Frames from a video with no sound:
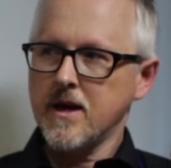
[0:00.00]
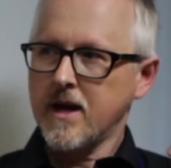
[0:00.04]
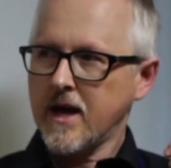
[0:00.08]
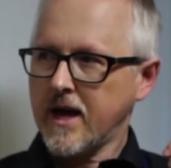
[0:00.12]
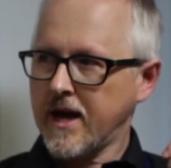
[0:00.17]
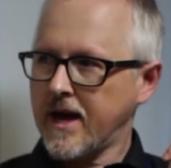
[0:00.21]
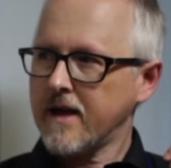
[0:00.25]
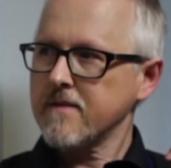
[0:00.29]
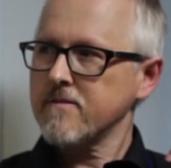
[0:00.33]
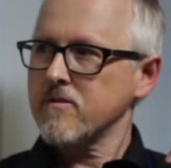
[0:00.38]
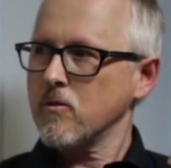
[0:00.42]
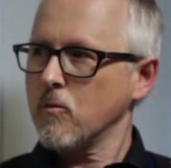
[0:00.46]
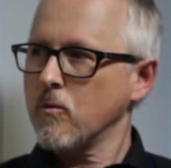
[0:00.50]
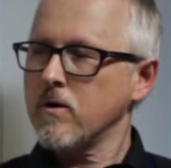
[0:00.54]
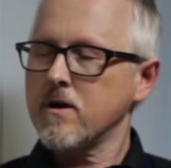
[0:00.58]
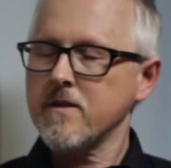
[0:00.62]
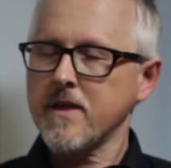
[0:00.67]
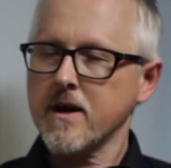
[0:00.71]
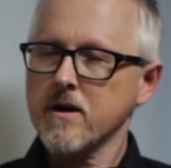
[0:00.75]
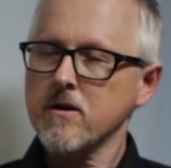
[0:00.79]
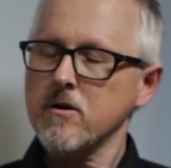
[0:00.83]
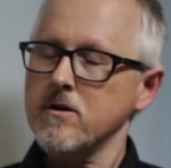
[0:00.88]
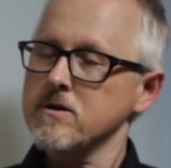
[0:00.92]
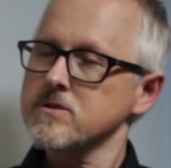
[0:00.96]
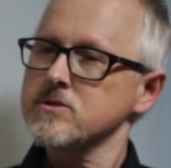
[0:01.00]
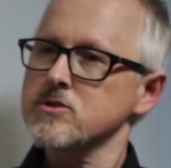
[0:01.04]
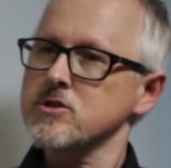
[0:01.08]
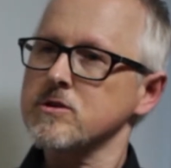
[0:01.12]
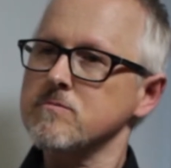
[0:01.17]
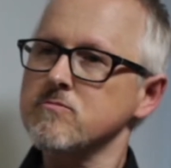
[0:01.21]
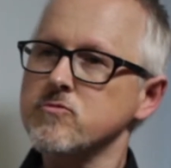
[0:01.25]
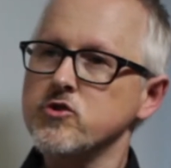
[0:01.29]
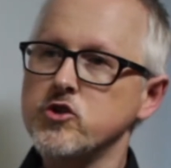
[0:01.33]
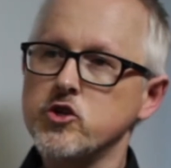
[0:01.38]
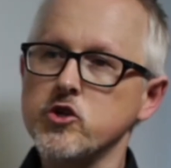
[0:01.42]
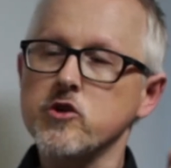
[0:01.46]
had to wear that
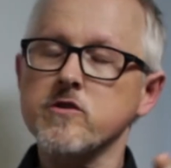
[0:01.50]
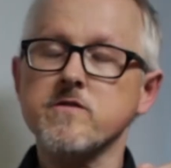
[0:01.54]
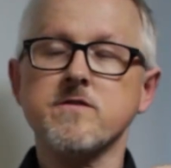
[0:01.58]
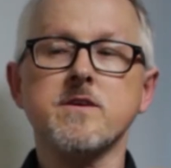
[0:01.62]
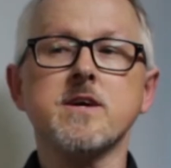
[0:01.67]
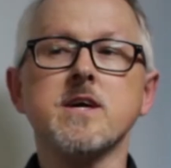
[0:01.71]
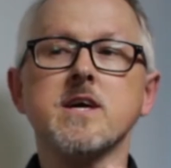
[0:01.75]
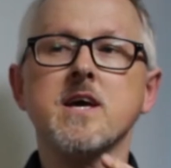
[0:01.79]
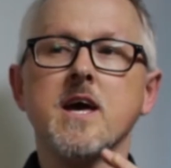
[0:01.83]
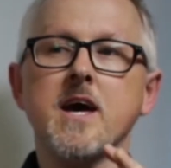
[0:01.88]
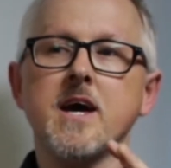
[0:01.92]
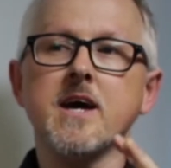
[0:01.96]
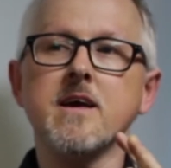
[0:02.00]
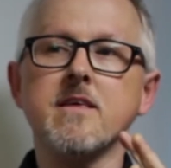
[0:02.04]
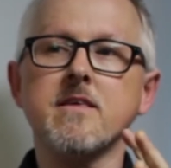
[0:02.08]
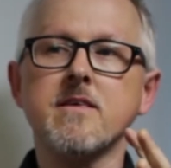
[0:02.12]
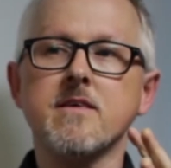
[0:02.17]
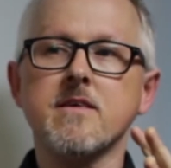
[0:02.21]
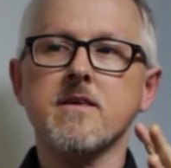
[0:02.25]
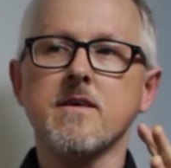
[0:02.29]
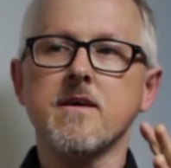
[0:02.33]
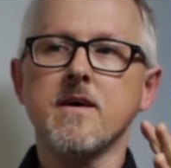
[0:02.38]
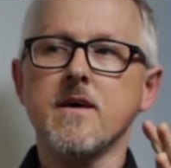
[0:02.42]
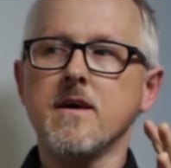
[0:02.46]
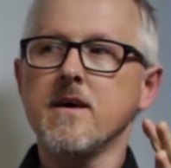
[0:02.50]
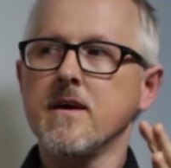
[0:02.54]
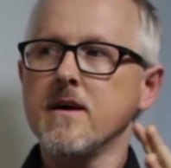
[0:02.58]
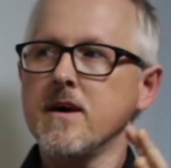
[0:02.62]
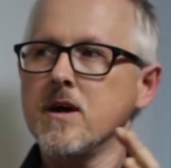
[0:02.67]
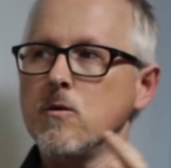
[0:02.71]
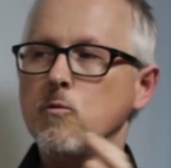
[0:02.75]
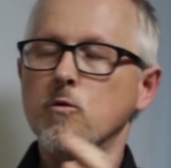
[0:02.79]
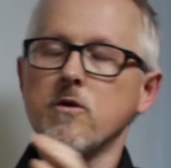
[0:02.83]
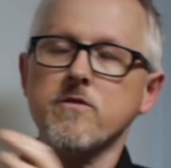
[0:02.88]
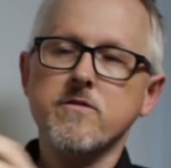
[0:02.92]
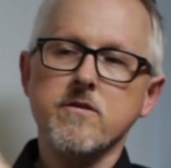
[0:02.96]
costume just in case
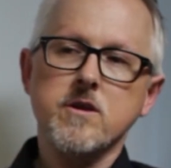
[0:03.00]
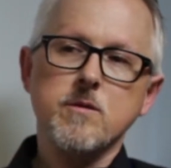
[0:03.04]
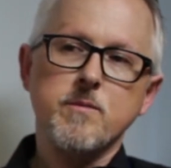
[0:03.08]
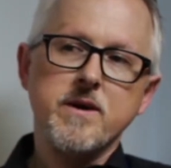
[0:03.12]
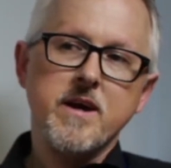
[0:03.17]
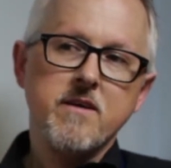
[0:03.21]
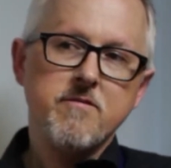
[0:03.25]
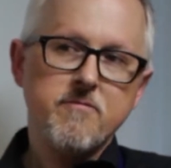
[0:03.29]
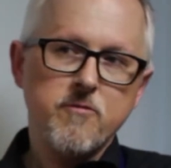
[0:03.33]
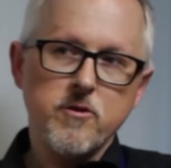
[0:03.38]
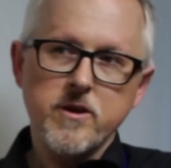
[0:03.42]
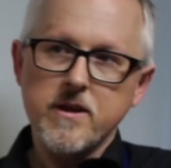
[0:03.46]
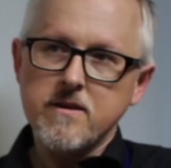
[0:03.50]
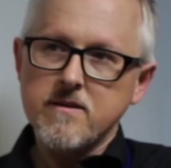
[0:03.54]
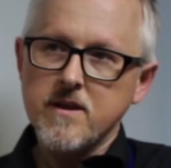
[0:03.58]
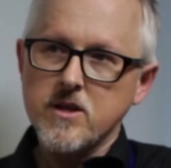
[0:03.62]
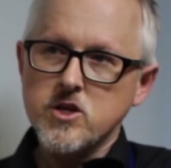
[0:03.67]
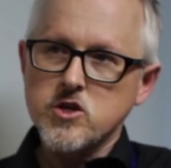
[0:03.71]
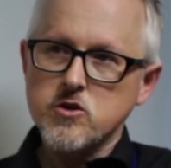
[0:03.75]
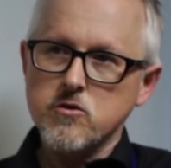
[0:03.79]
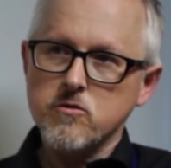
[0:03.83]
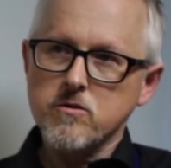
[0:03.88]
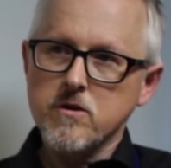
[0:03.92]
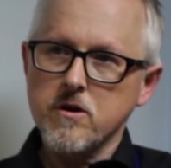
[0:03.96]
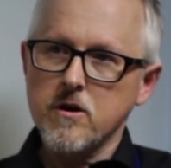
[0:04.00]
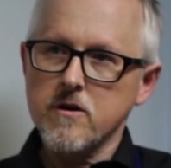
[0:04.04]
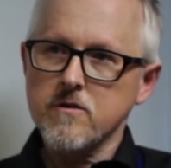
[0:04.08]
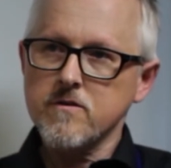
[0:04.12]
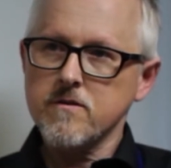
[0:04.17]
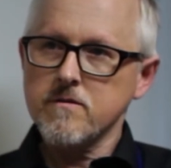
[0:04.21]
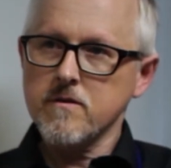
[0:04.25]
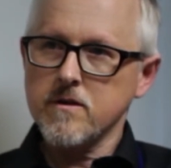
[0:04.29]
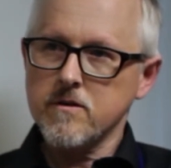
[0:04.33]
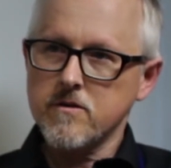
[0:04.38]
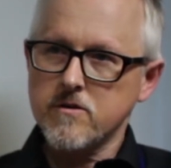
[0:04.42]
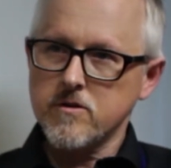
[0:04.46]
it wasn't going to be a fully digital
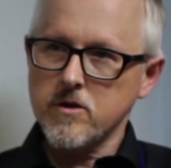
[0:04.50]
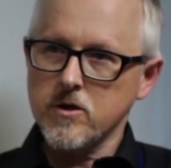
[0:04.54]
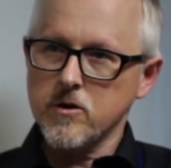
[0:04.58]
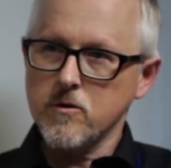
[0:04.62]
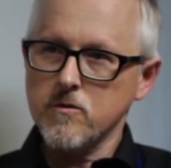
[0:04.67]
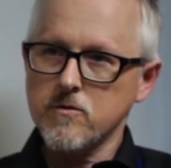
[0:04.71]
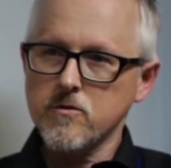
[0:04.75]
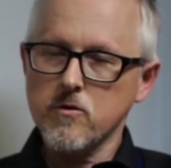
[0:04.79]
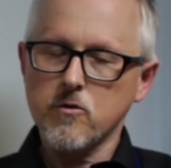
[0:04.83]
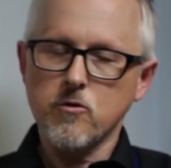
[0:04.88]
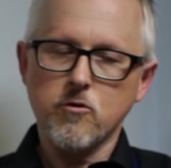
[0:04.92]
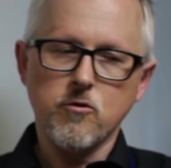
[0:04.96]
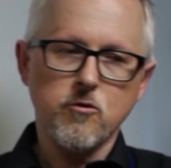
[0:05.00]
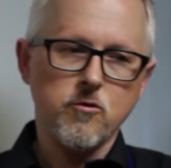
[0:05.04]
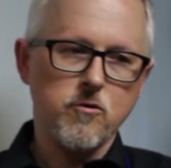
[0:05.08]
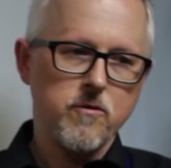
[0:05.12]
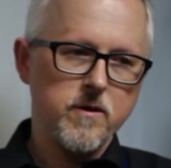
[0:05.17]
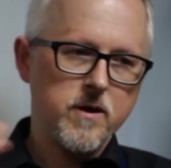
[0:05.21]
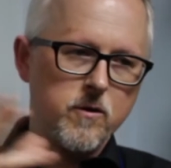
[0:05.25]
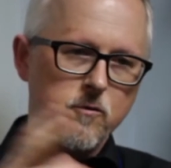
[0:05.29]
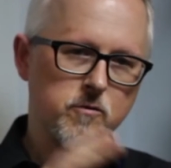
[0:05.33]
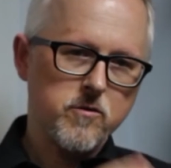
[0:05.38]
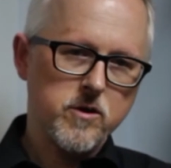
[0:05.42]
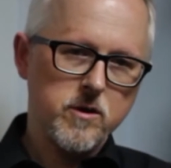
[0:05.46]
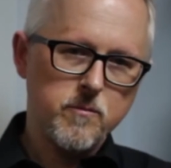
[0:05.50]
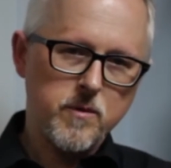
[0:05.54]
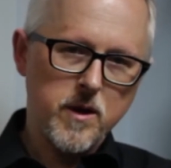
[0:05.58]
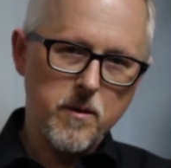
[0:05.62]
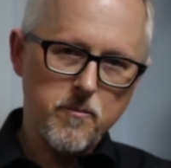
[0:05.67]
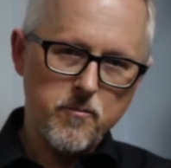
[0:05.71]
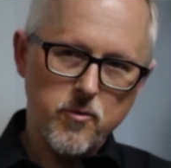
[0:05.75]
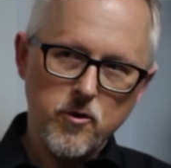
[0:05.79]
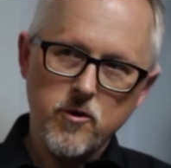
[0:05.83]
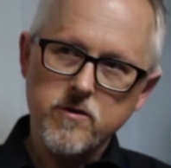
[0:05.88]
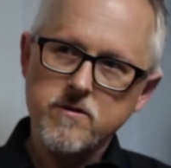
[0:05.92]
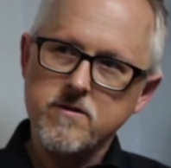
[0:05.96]
suit or it was going to be a
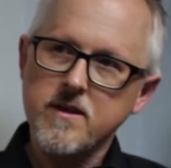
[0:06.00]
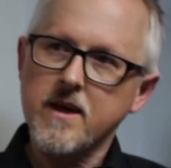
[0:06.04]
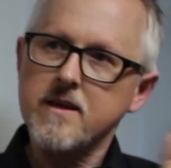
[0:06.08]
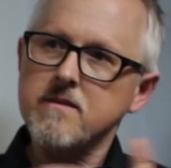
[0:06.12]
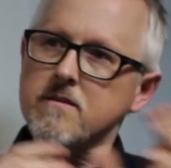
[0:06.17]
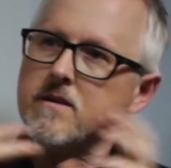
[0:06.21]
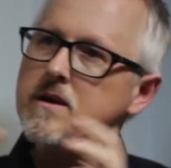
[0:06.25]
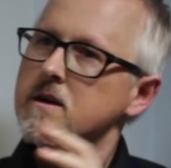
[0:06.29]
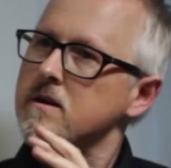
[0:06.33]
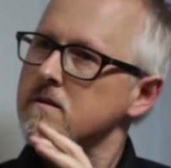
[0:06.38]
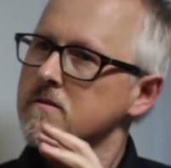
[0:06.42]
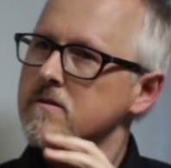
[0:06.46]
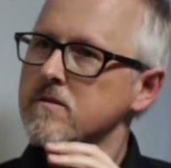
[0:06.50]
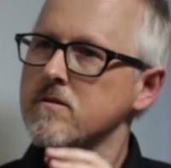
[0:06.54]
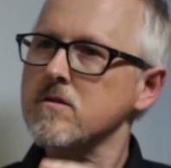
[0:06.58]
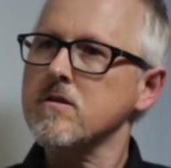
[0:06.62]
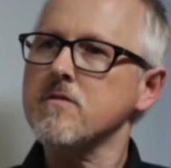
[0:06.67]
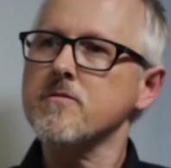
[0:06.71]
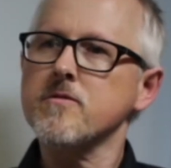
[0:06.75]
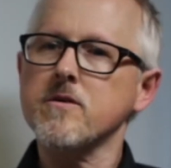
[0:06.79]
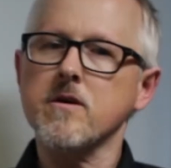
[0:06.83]
prosthetic and stuff.